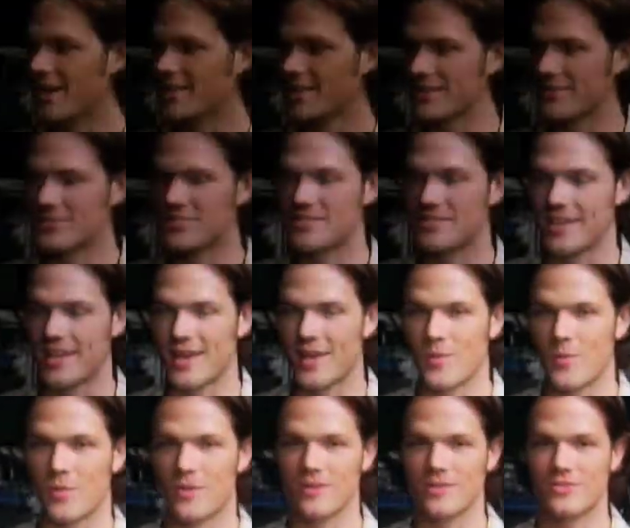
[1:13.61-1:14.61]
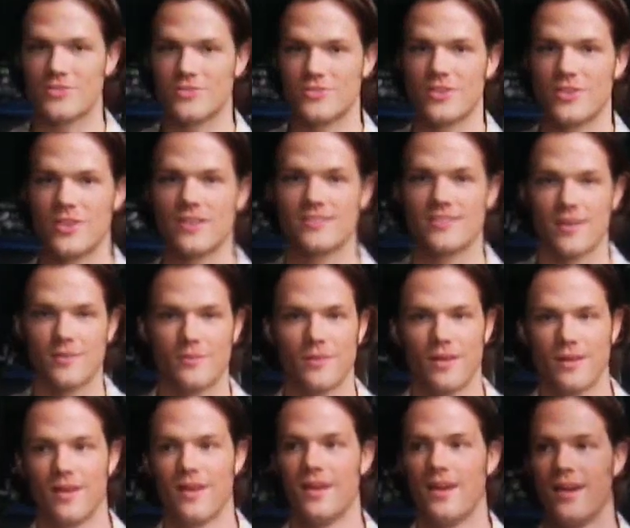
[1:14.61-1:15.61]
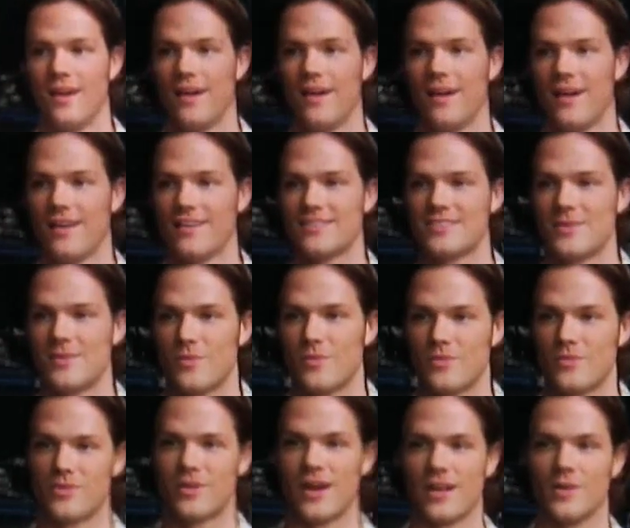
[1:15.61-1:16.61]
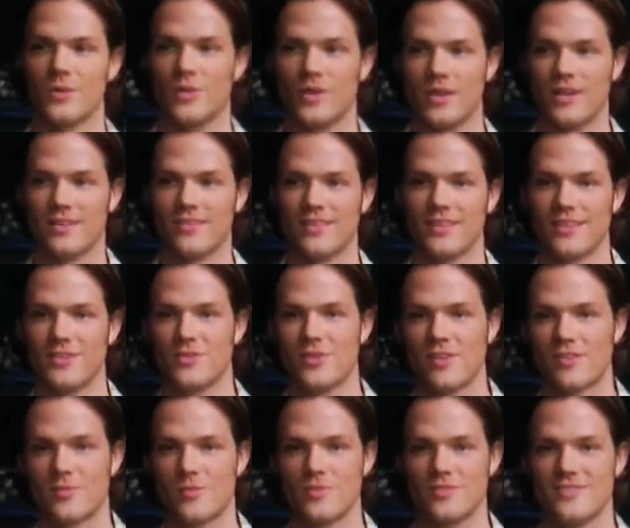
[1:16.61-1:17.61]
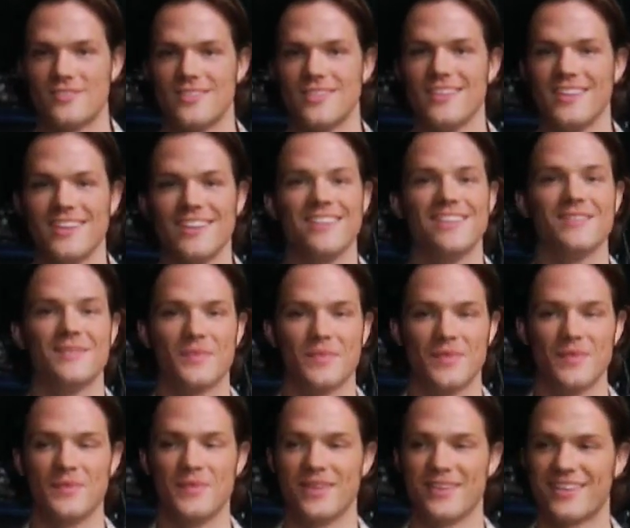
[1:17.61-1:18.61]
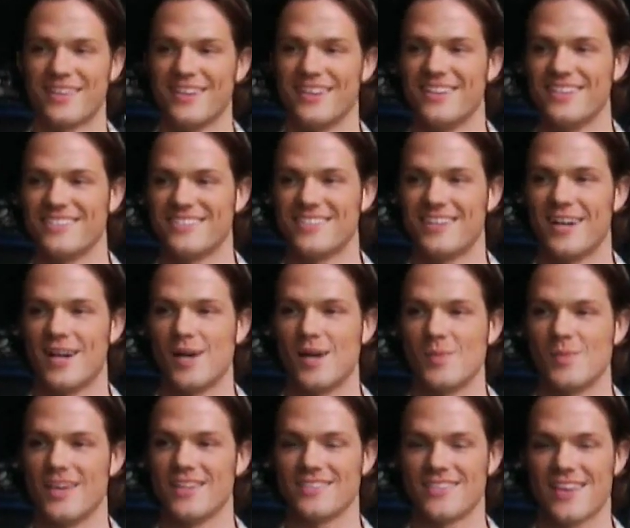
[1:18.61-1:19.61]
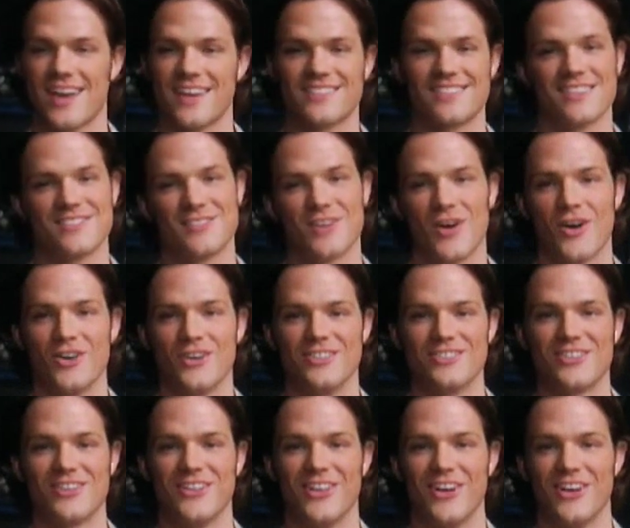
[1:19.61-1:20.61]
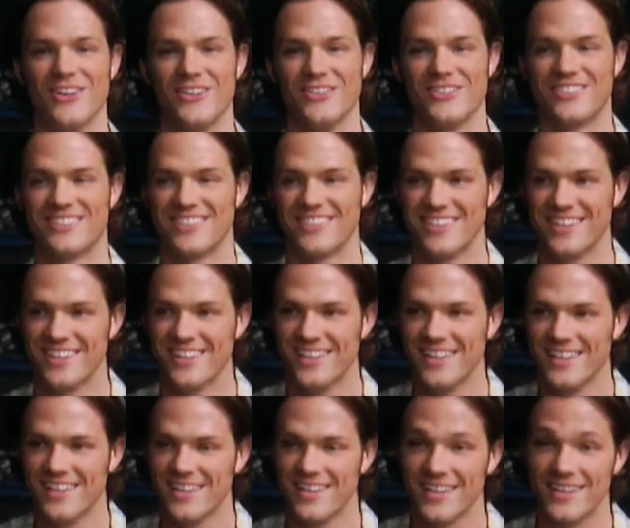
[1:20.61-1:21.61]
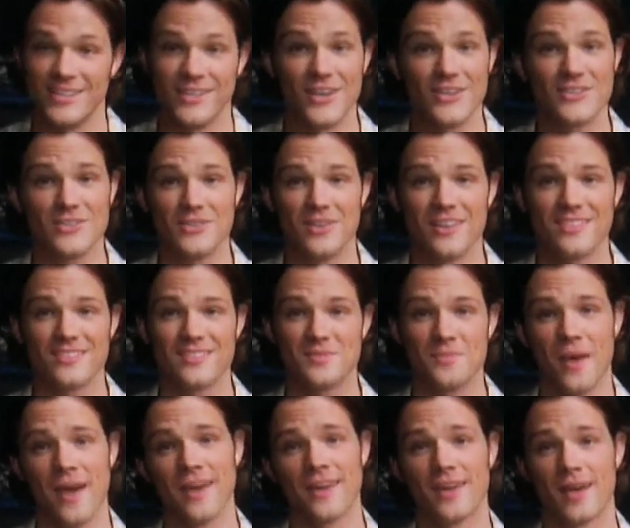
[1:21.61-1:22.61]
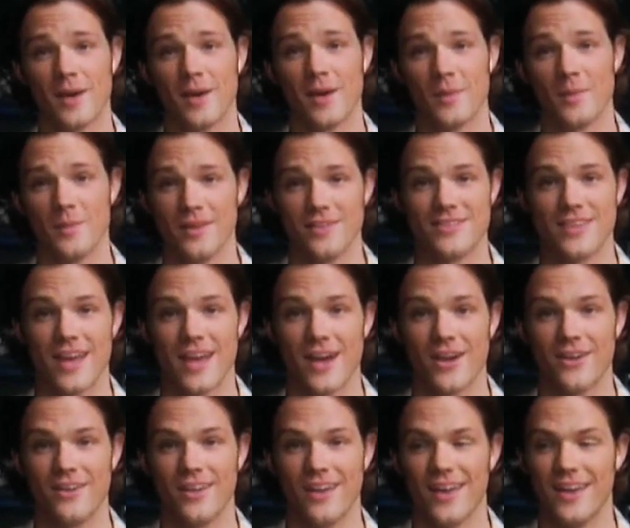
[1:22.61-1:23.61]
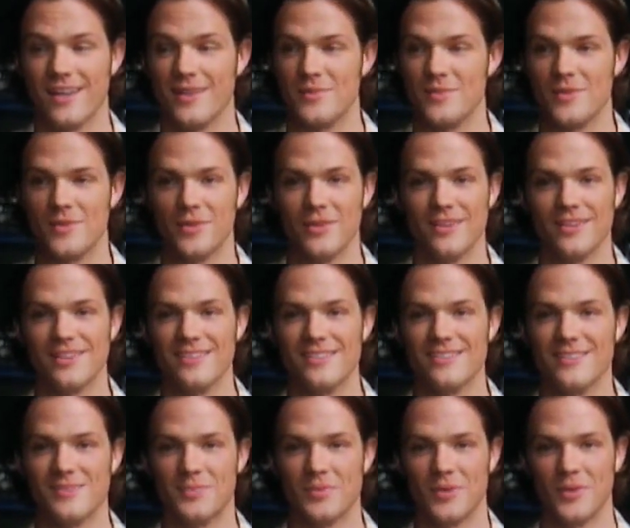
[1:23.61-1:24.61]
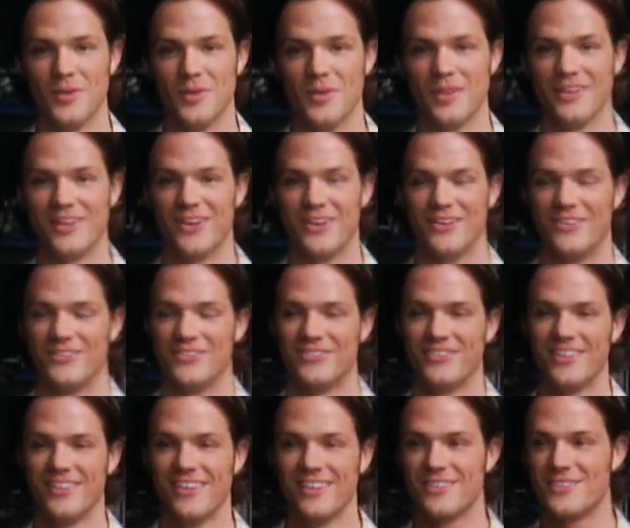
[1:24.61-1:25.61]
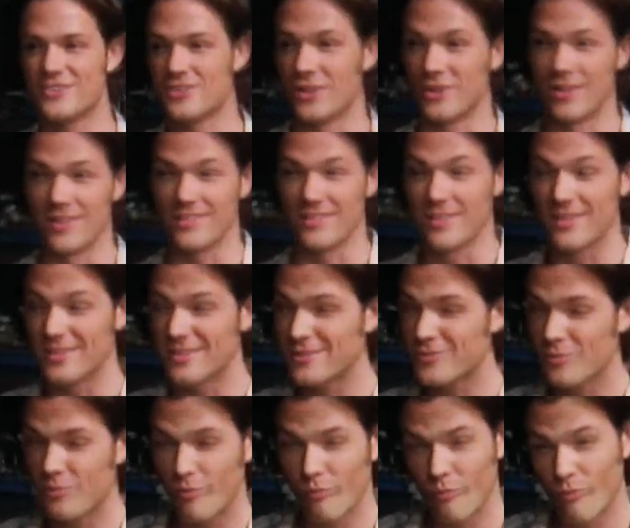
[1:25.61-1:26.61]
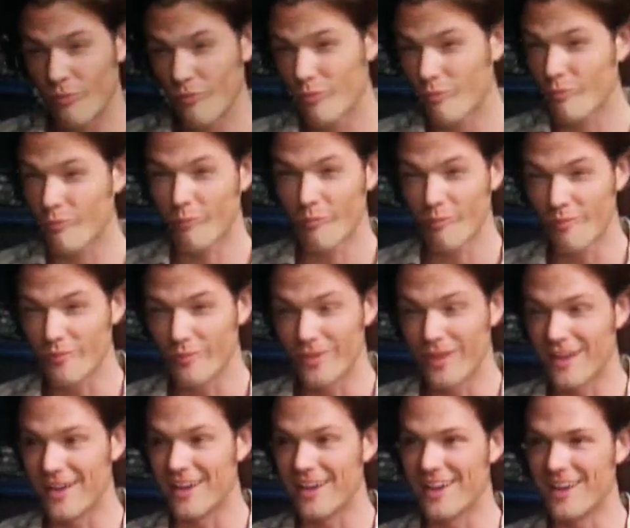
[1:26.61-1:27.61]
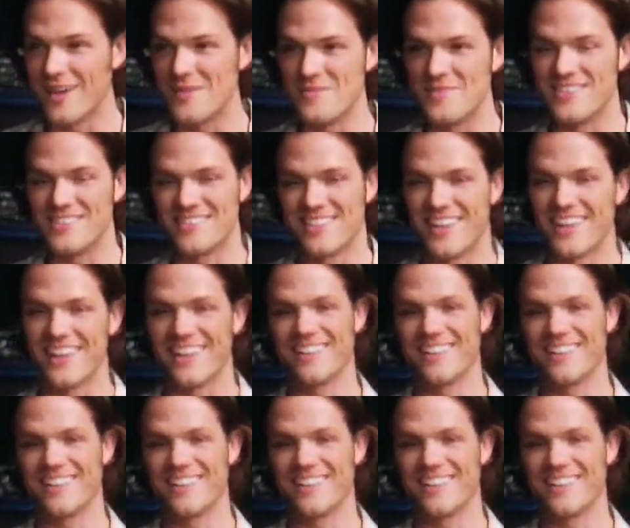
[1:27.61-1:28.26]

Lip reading: I think if Sam were to dress up as someone for Halloween, I think he'd dress up as Dean, because he has access to all his clothes. He knows who does his makeup and his hair, and it'd be really easy to pull it off. Just go like this, and I'd be set.